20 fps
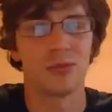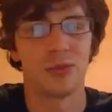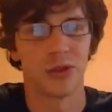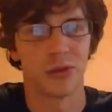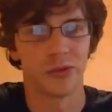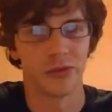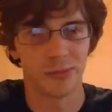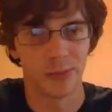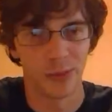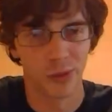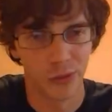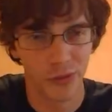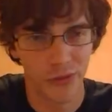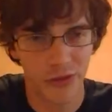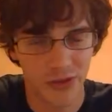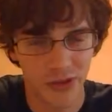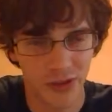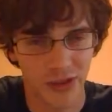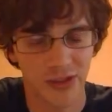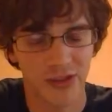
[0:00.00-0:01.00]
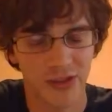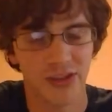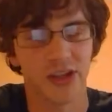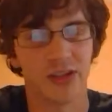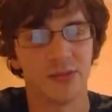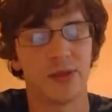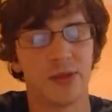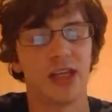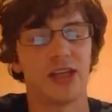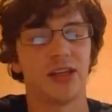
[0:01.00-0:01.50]
when I was bored, I
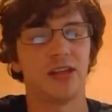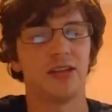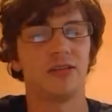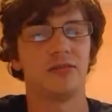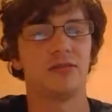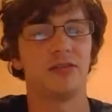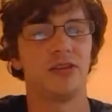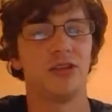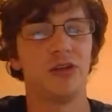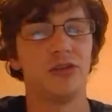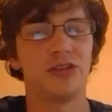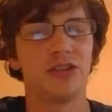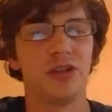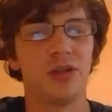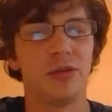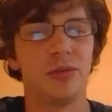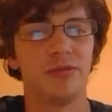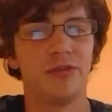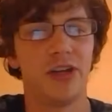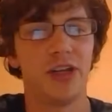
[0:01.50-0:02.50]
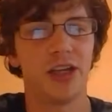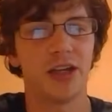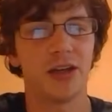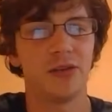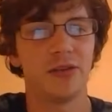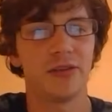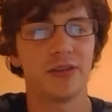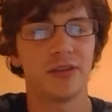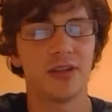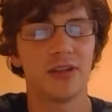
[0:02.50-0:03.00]
started making YouTube
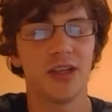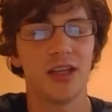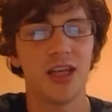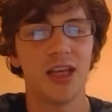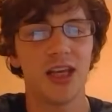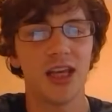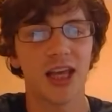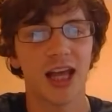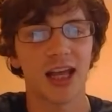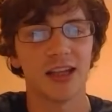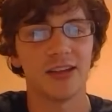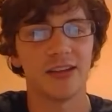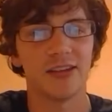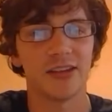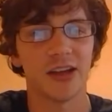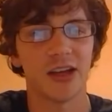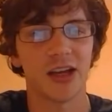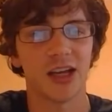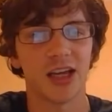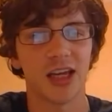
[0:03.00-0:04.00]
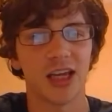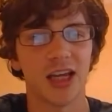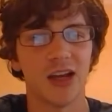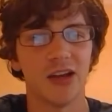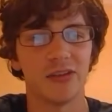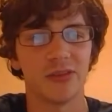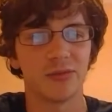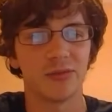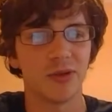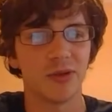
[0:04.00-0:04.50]
videos, and
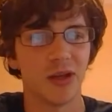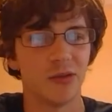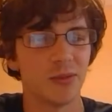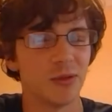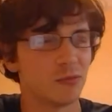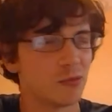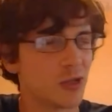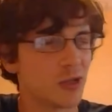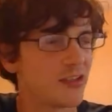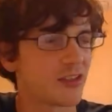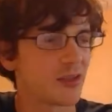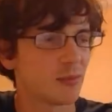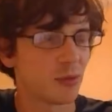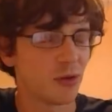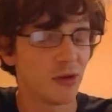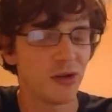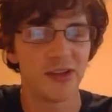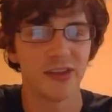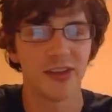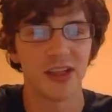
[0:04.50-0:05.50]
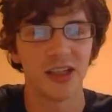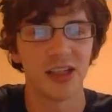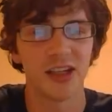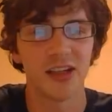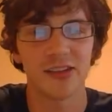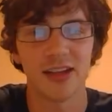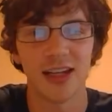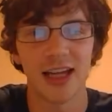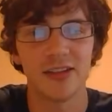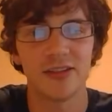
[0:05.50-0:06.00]
it's been really surprising.
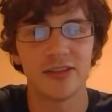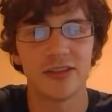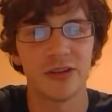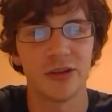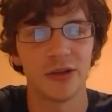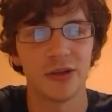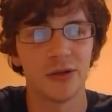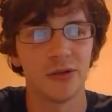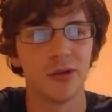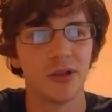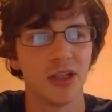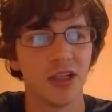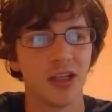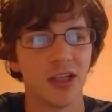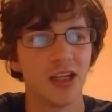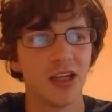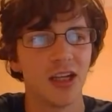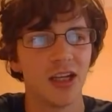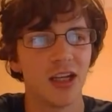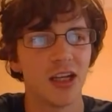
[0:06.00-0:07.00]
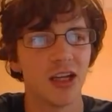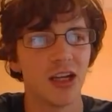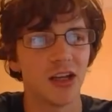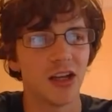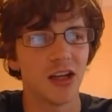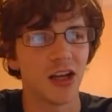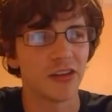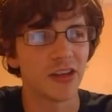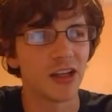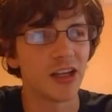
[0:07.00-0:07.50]
It's led to,
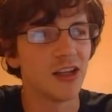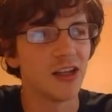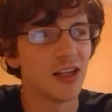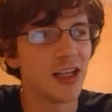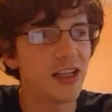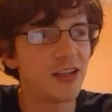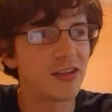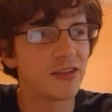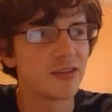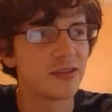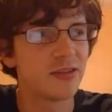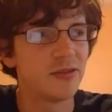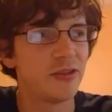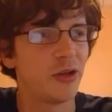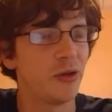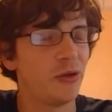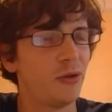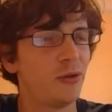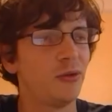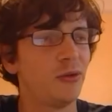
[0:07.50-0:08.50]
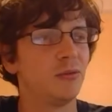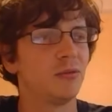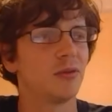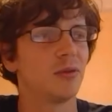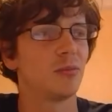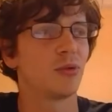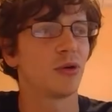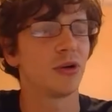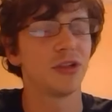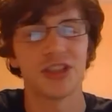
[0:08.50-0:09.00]
I think, at least 2
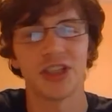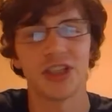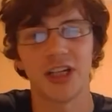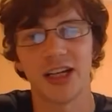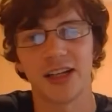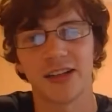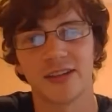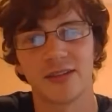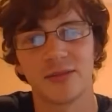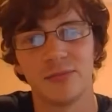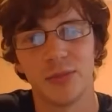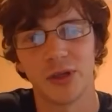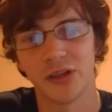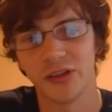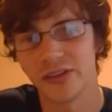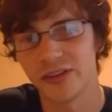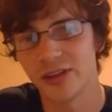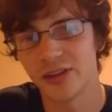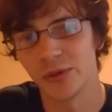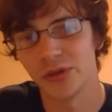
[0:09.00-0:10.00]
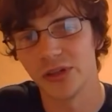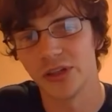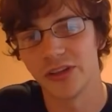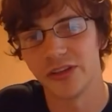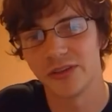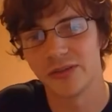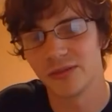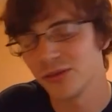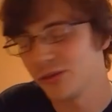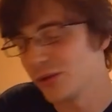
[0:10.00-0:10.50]
projects, because someone
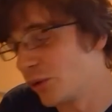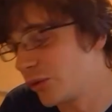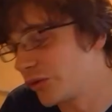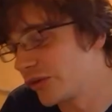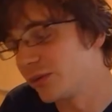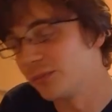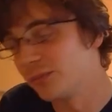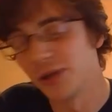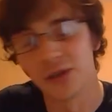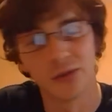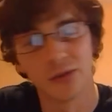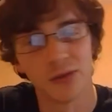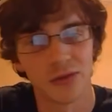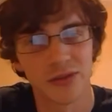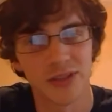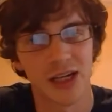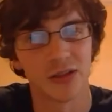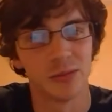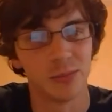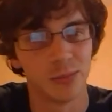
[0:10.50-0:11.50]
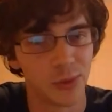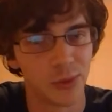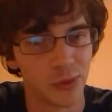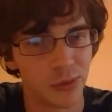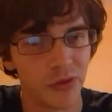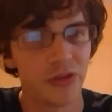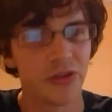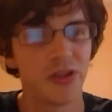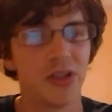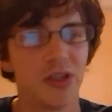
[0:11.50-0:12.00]
has also been on lockdown and
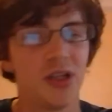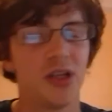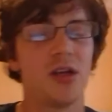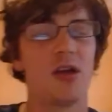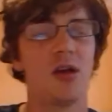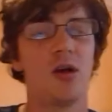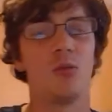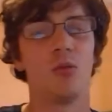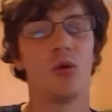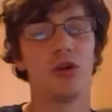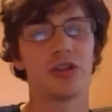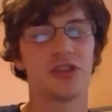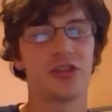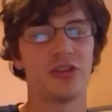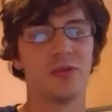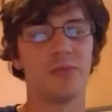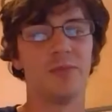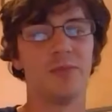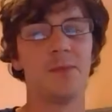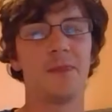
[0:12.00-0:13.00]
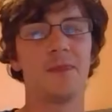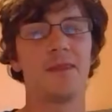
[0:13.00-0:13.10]
bored, watched them,